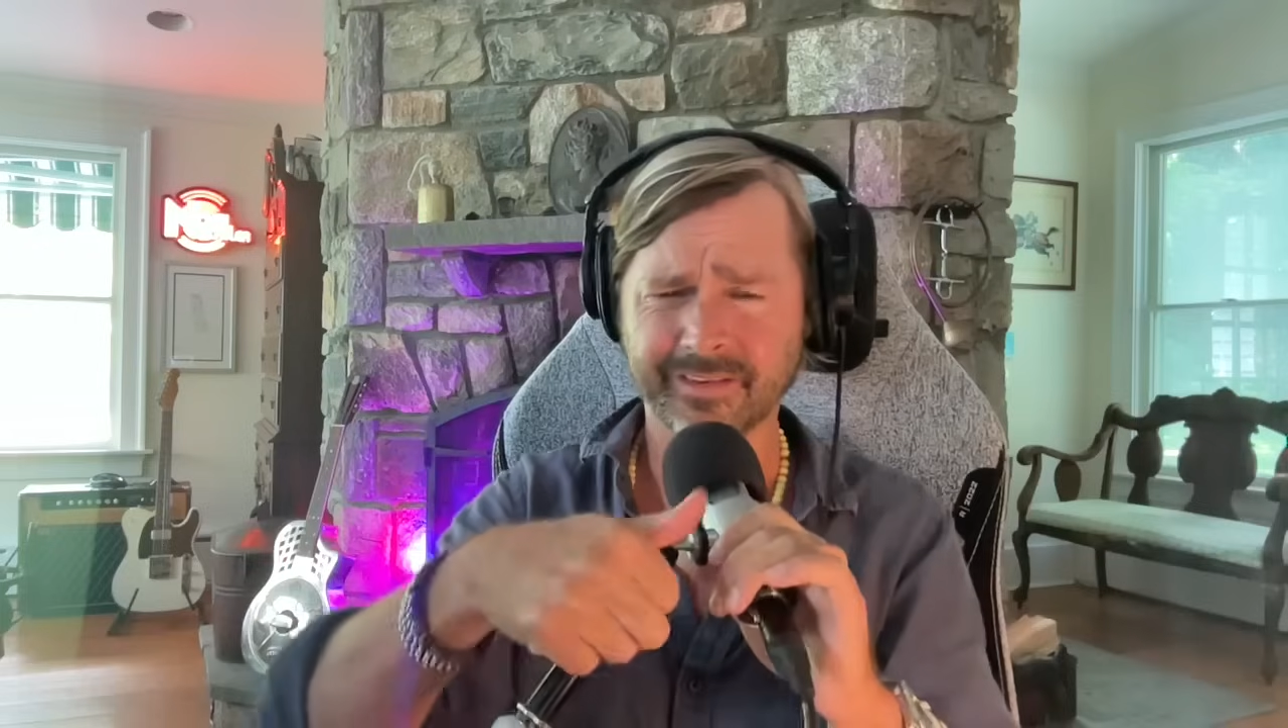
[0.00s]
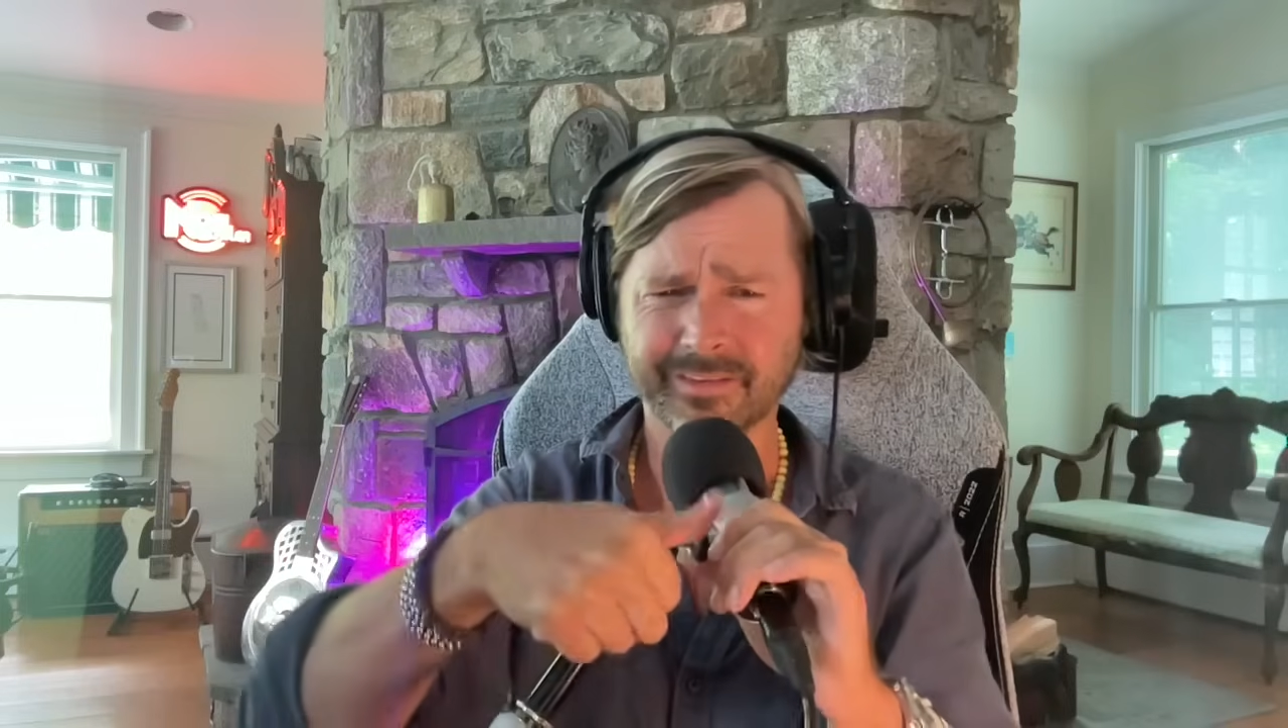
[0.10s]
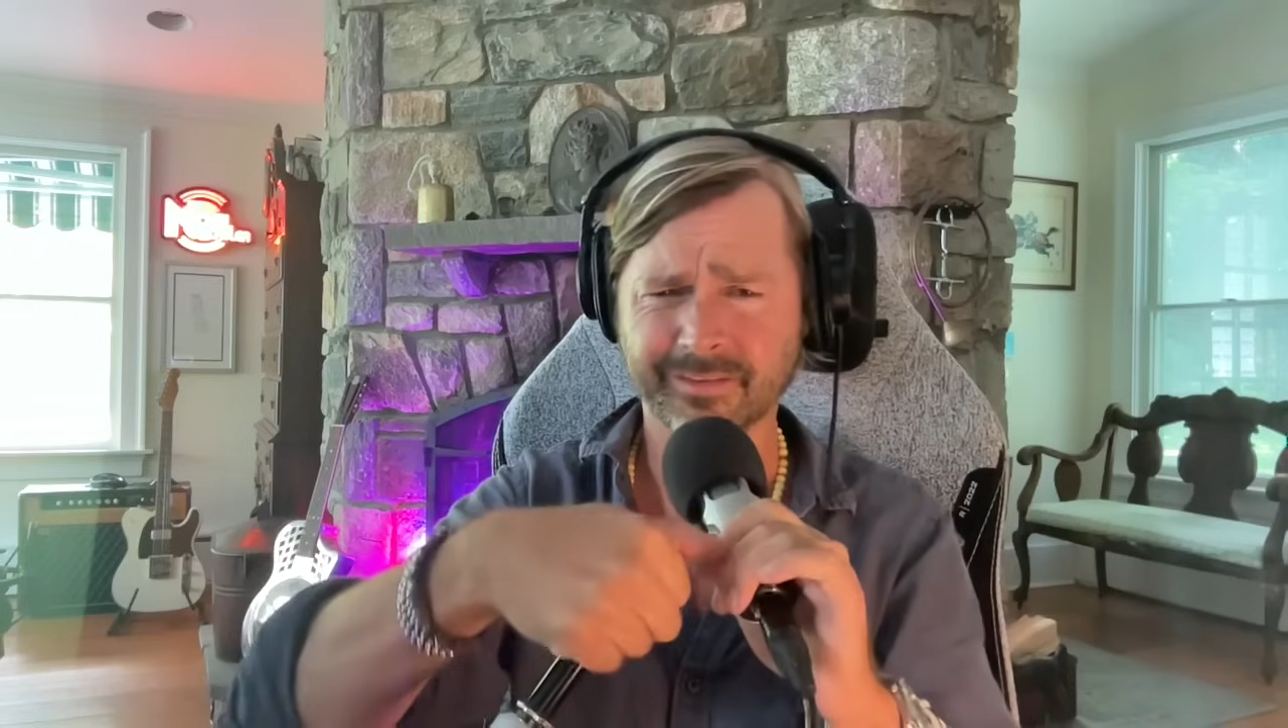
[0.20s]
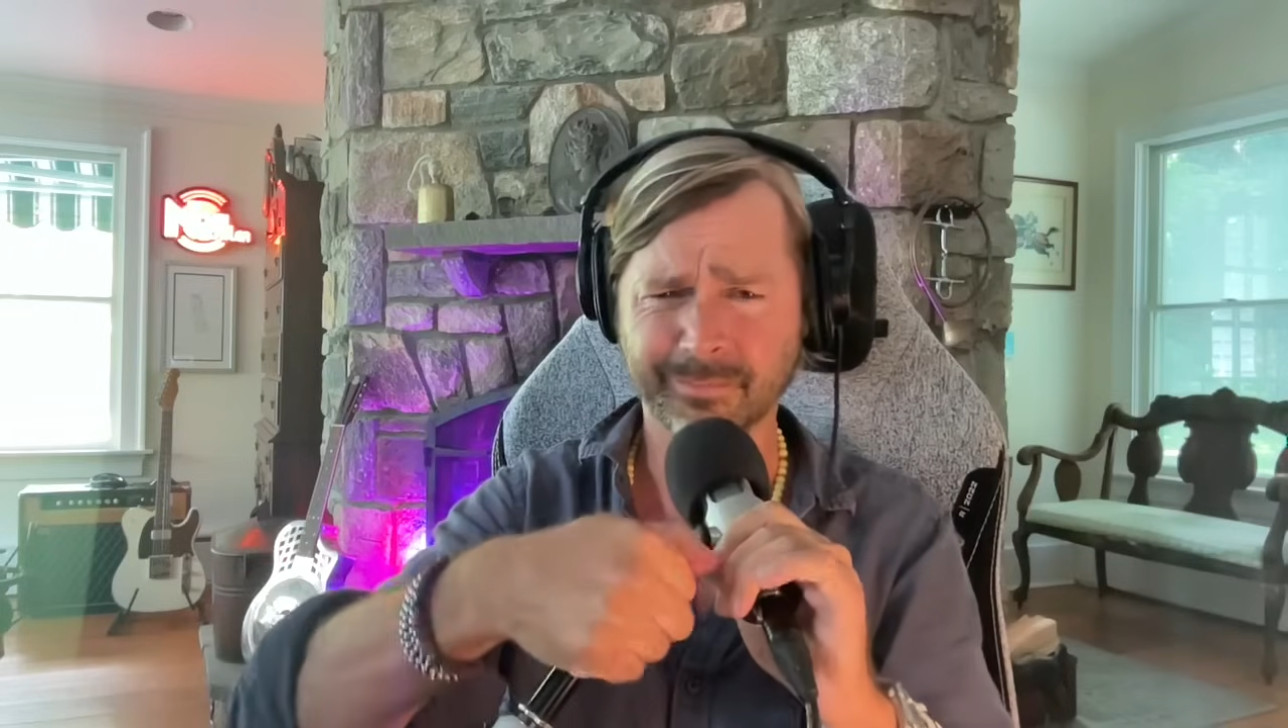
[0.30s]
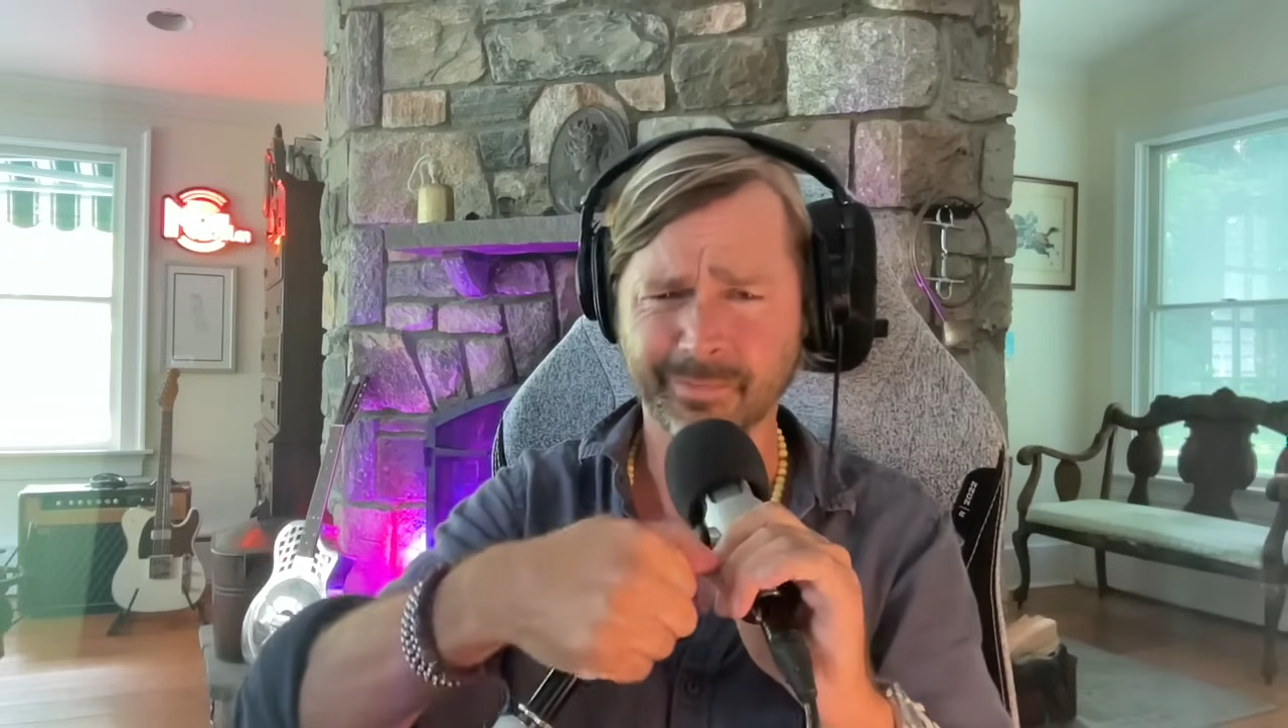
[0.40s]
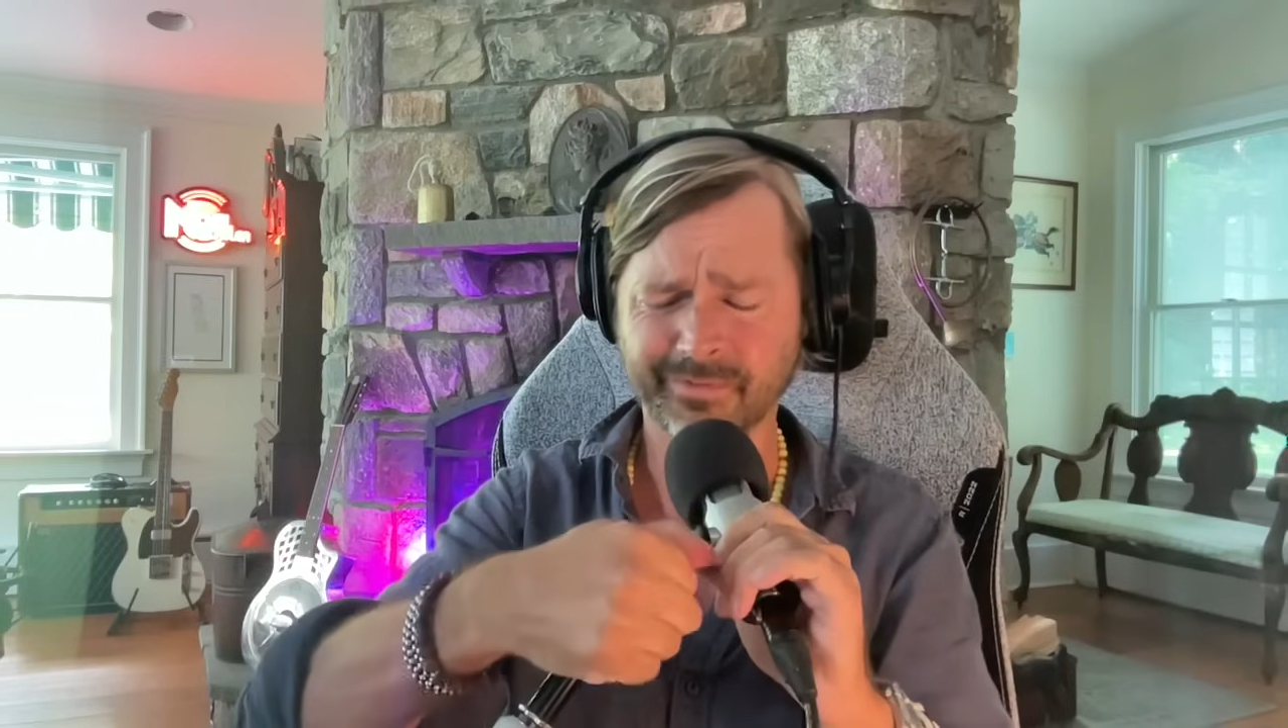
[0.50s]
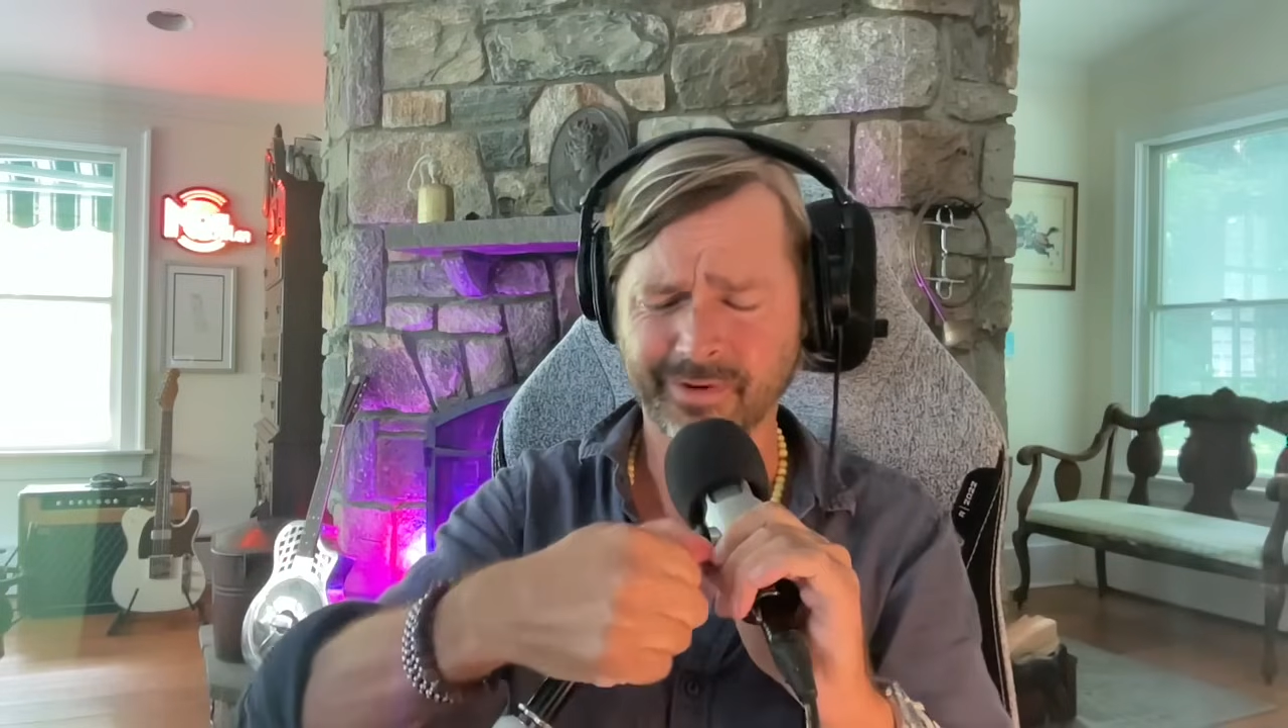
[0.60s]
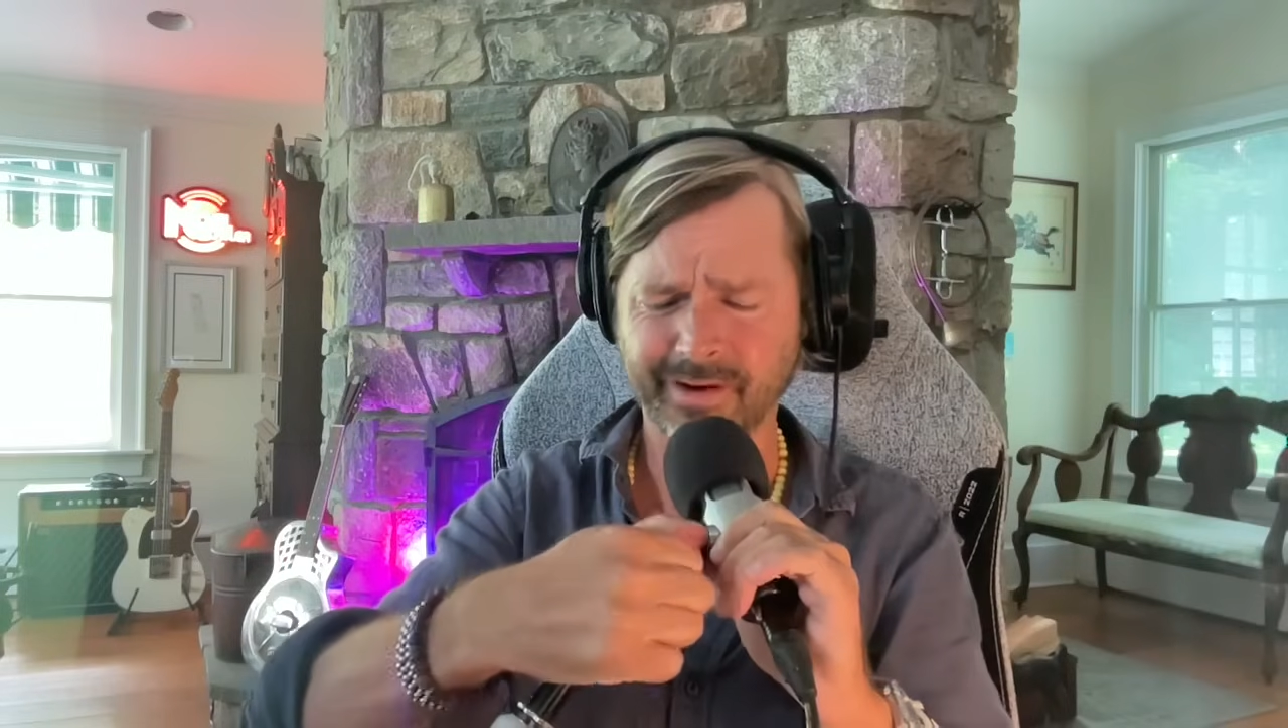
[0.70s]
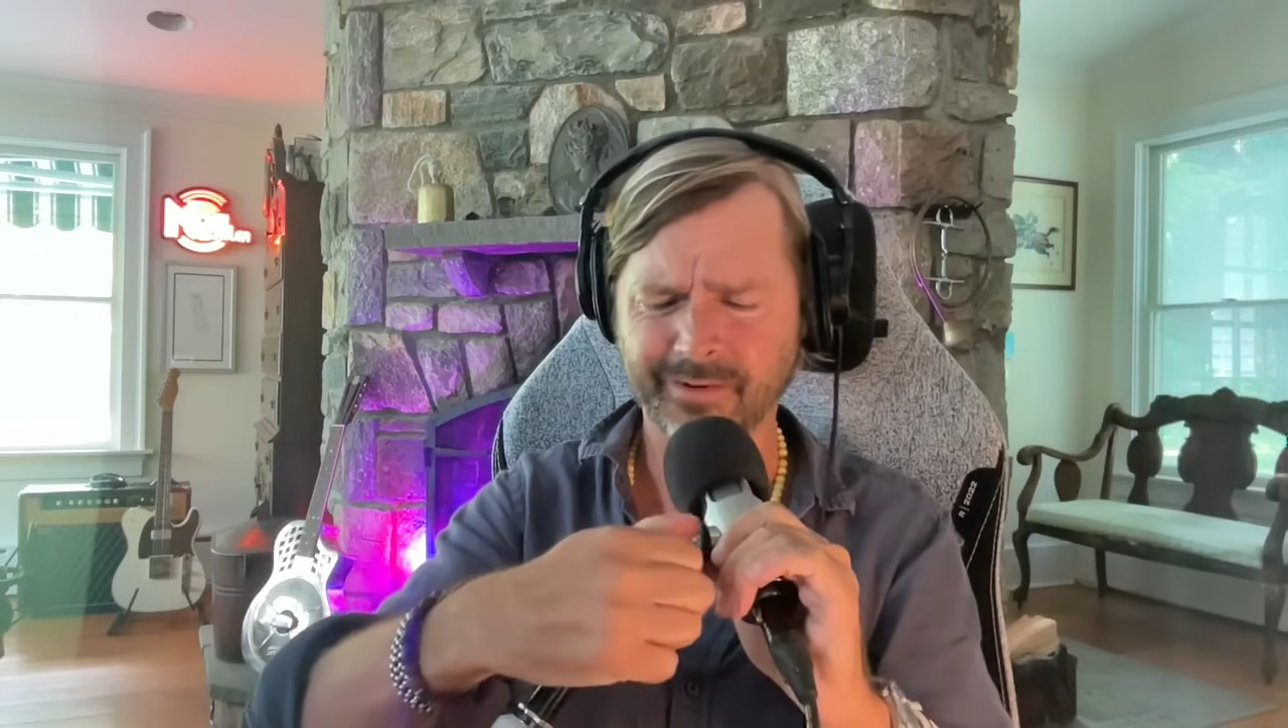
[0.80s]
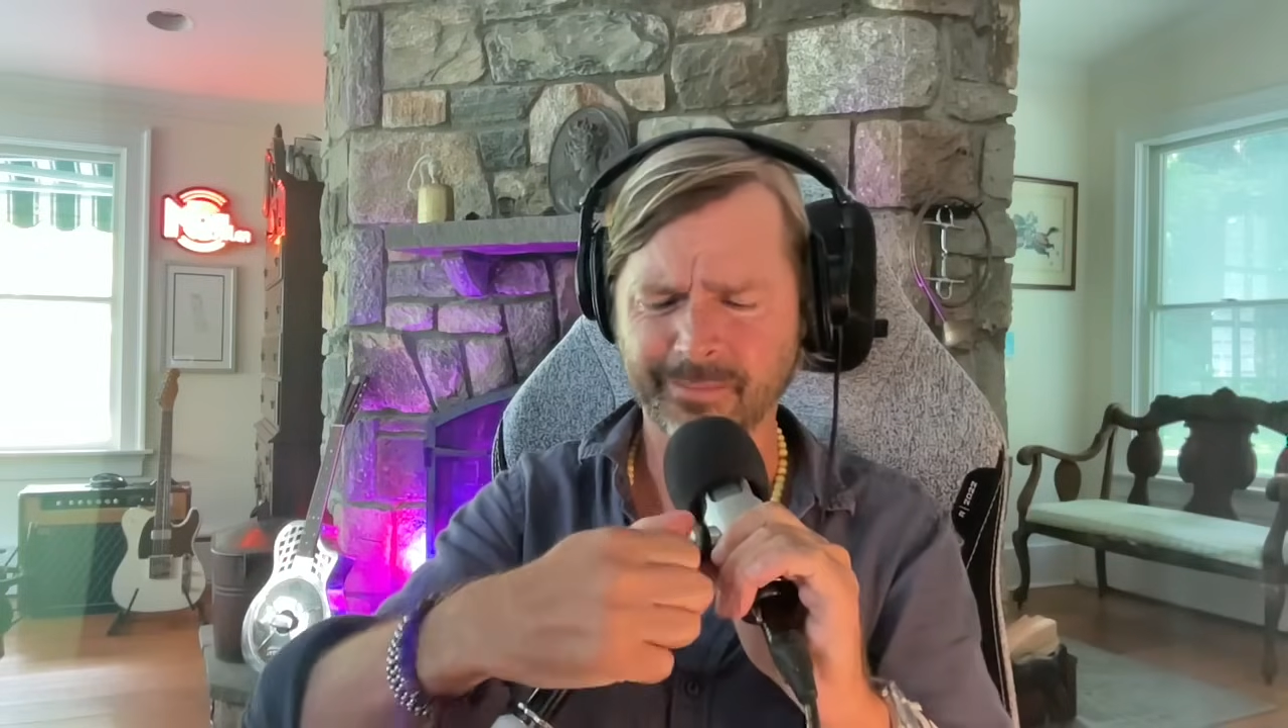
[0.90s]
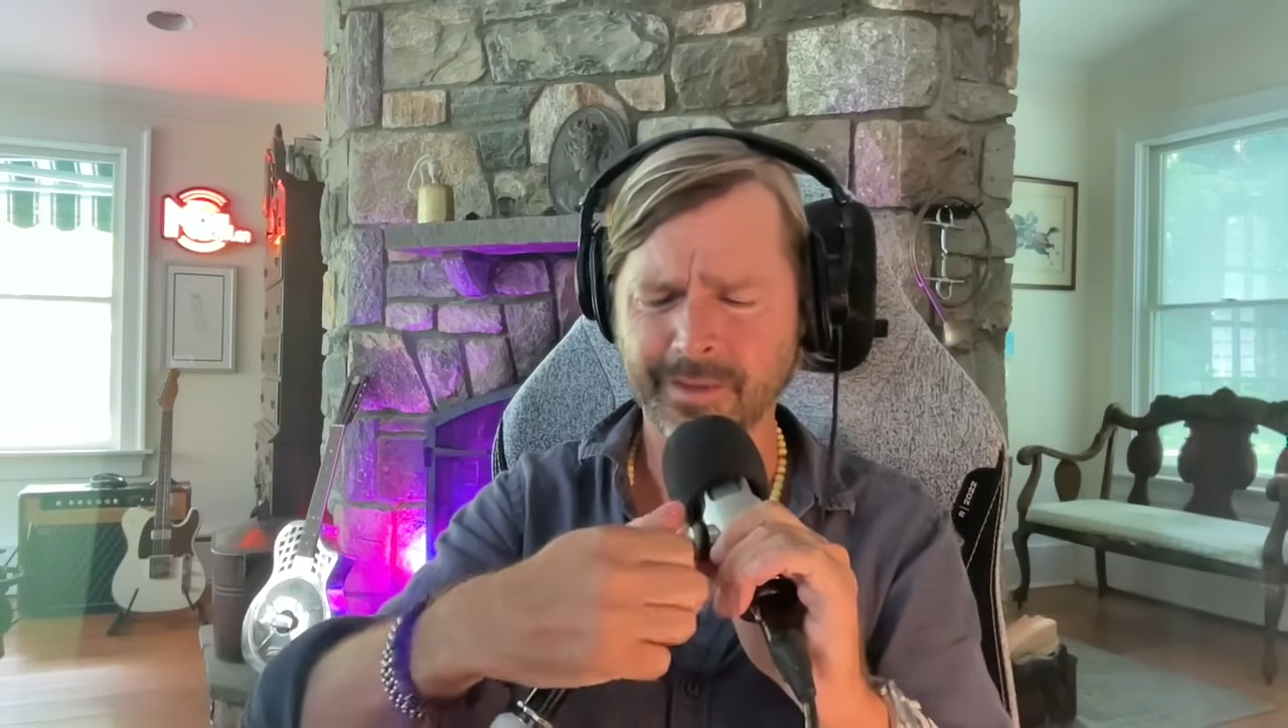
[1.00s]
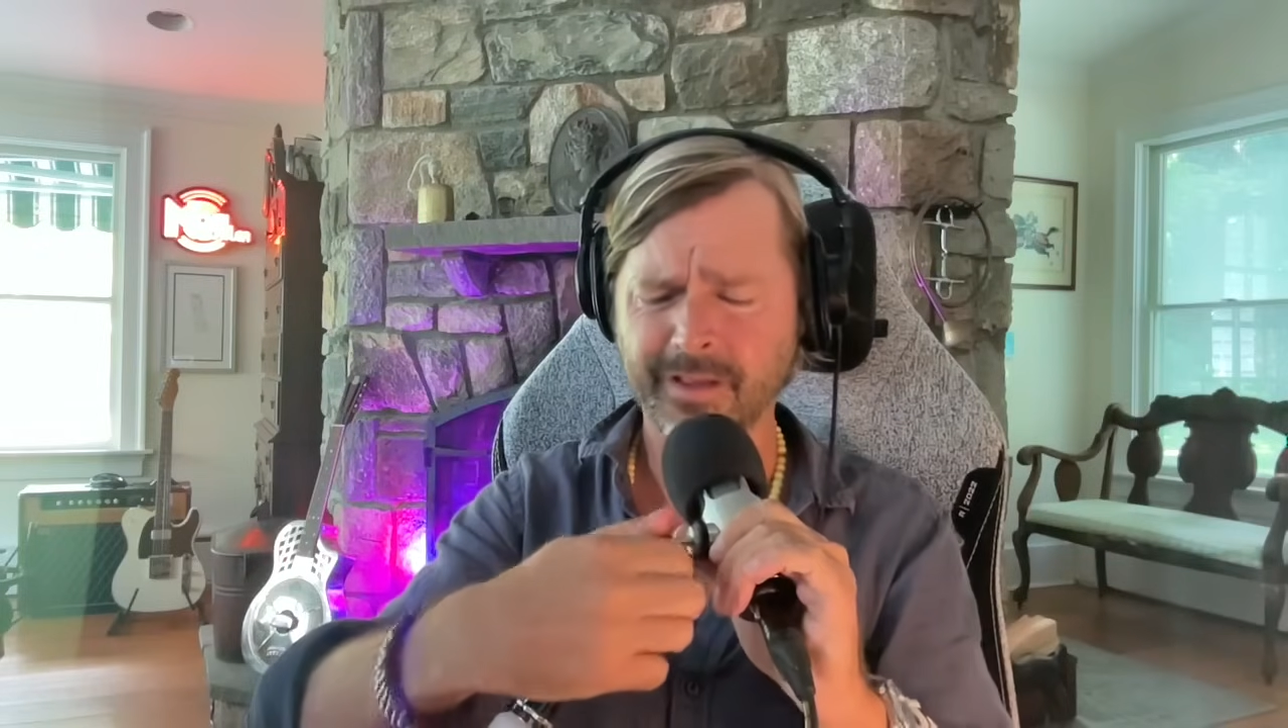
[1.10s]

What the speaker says: This is before I knew him.